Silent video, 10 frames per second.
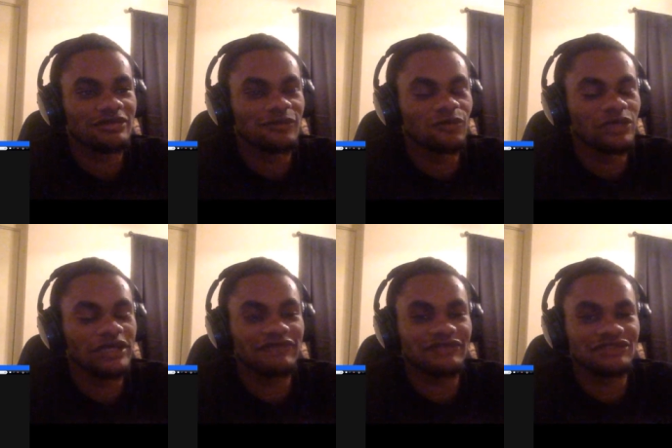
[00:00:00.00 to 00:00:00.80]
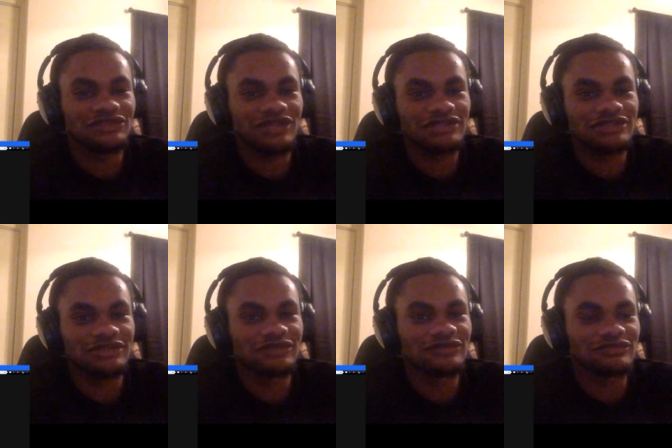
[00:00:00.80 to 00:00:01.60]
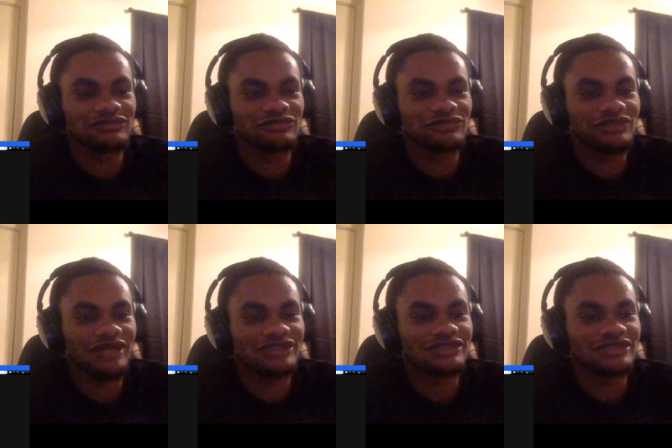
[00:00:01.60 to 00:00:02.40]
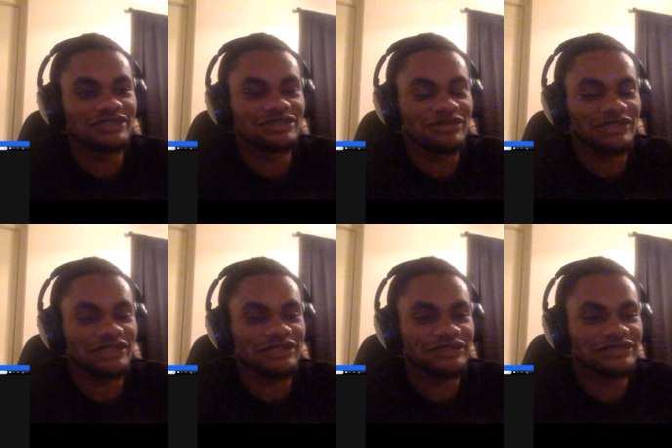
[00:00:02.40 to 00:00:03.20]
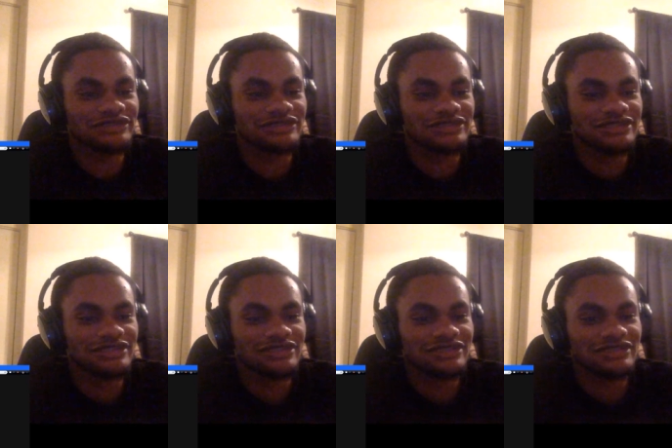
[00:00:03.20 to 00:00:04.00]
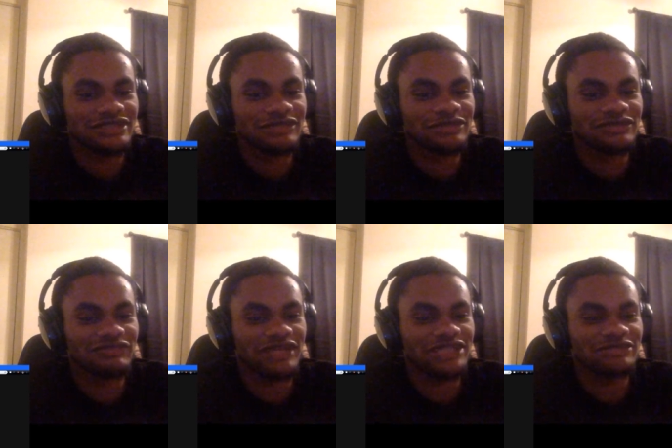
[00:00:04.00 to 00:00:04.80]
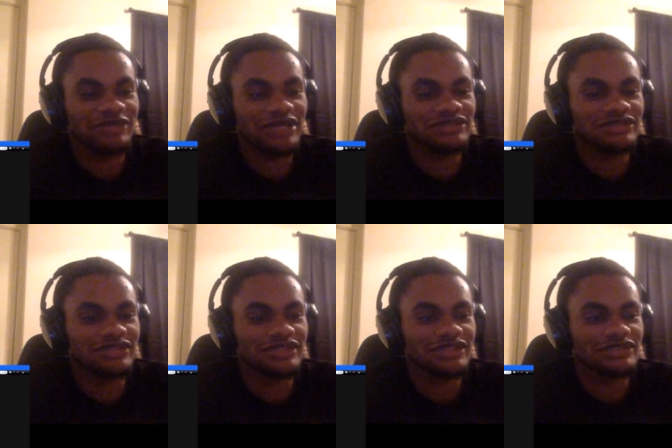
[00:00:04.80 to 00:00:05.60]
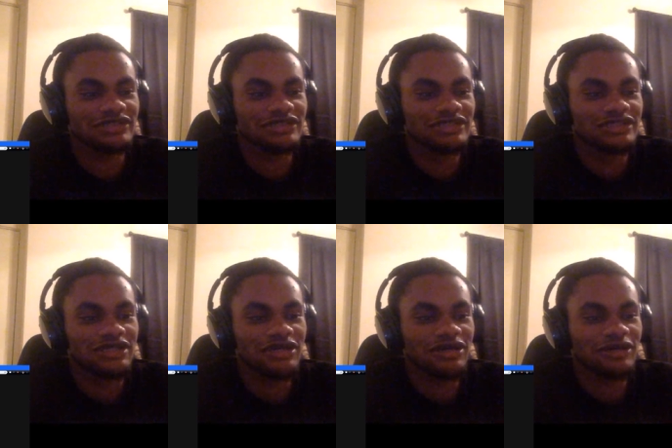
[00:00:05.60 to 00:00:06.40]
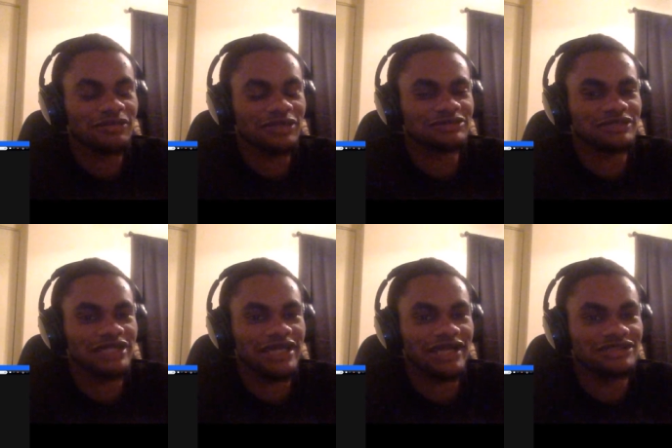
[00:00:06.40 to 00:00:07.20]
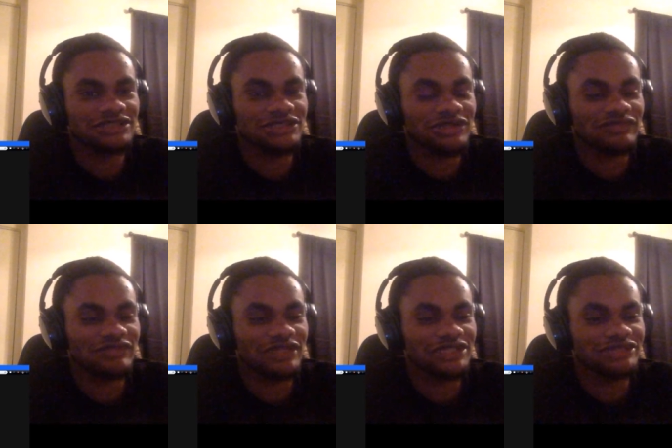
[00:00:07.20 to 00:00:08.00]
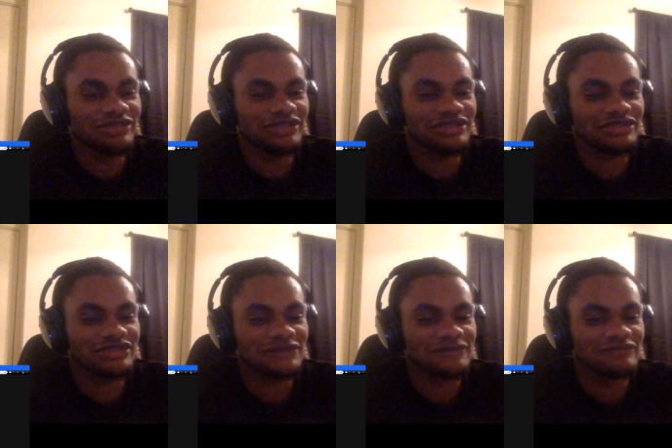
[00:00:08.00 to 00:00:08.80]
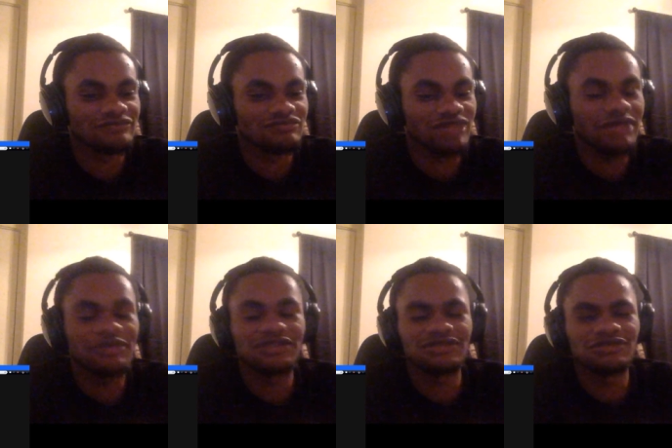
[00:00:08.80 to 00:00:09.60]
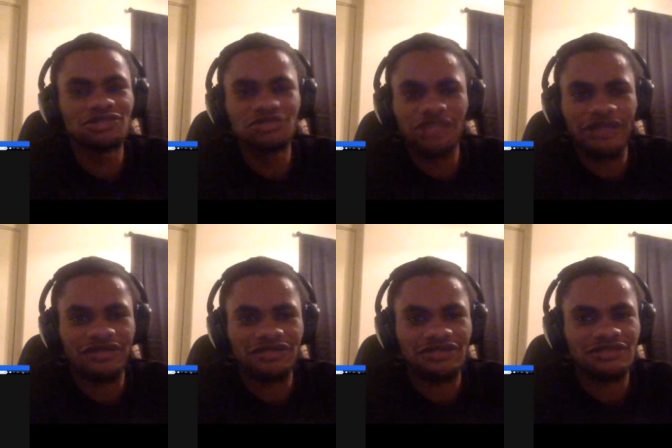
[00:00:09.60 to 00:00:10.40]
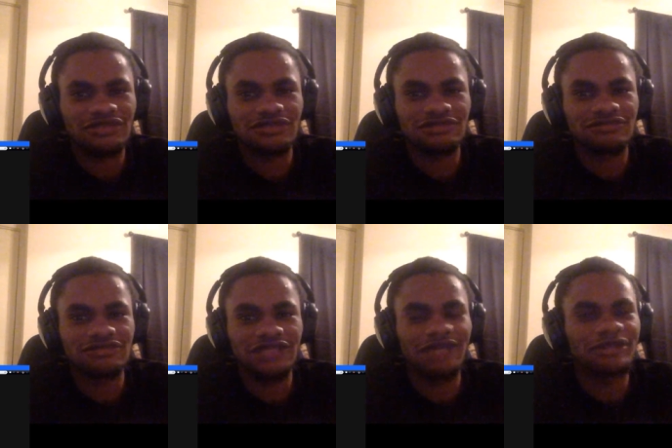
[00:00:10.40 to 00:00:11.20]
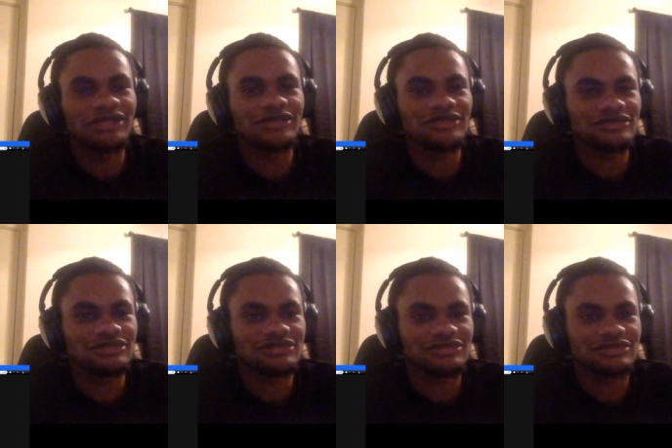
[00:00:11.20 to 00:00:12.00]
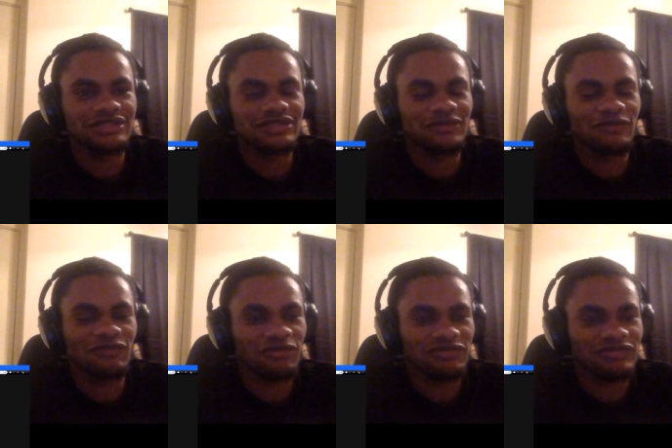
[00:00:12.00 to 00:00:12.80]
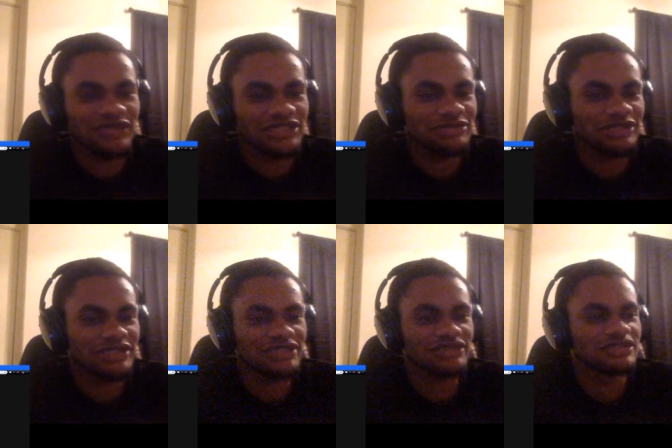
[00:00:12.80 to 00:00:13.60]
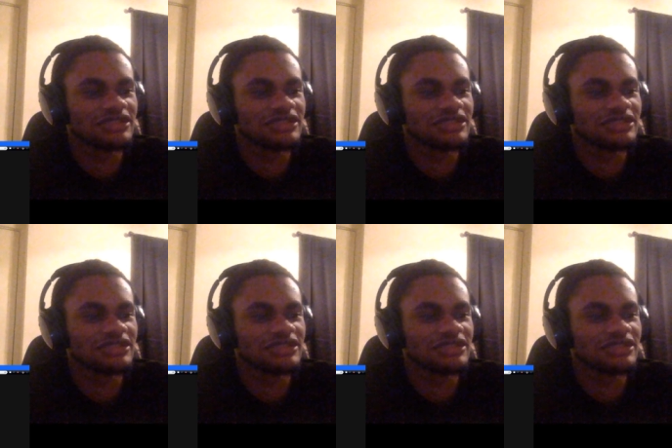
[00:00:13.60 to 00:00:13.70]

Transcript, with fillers: whenever Jon Snow realizes that he's a Targaryen. It's gonna be some flashbacks of that. Uh, probably some Catelyn Stark flashbacks. Maybe some new character cameos in the form of flashbacks.